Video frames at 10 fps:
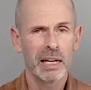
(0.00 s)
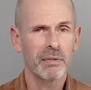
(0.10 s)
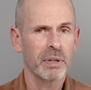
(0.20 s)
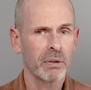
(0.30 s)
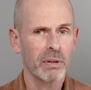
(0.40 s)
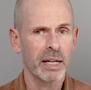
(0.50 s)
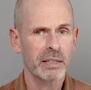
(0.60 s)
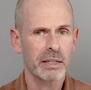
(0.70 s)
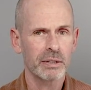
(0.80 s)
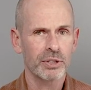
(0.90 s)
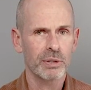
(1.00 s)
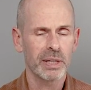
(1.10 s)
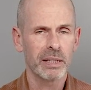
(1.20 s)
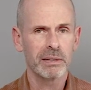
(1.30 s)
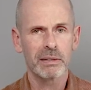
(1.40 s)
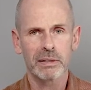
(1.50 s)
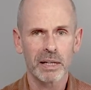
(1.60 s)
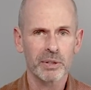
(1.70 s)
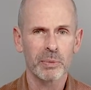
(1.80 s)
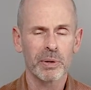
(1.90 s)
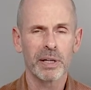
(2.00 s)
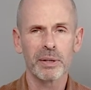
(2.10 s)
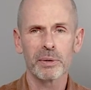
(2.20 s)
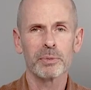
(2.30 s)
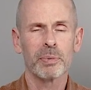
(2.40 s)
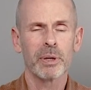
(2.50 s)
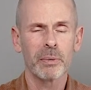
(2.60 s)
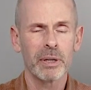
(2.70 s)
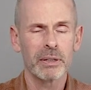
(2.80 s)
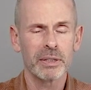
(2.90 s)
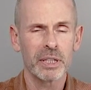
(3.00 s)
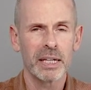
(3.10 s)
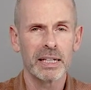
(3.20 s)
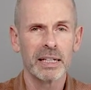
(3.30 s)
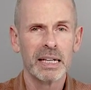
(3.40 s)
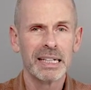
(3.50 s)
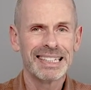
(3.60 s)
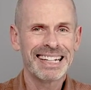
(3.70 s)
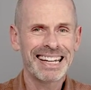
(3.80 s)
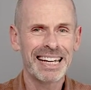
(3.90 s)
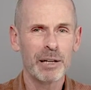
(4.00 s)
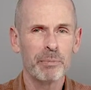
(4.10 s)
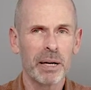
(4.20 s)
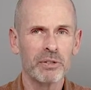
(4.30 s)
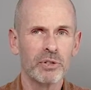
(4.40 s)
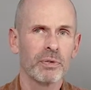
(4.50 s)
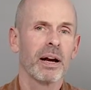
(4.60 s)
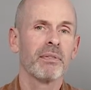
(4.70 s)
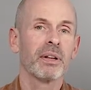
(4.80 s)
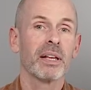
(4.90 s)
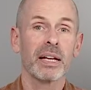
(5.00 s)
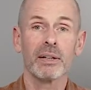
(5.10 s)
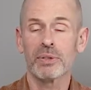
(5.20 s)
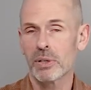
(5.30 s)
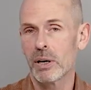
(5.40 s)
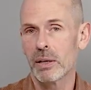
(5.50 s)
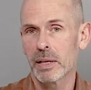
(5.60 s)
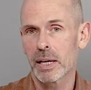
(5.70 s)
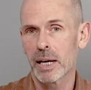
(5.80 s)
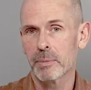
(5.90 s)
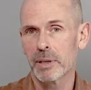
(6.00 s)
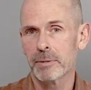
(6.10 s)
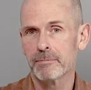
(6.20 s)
If you don't like touch screens, not to worry, there's pretty much uh, dedicated buttons for everything else on the camera.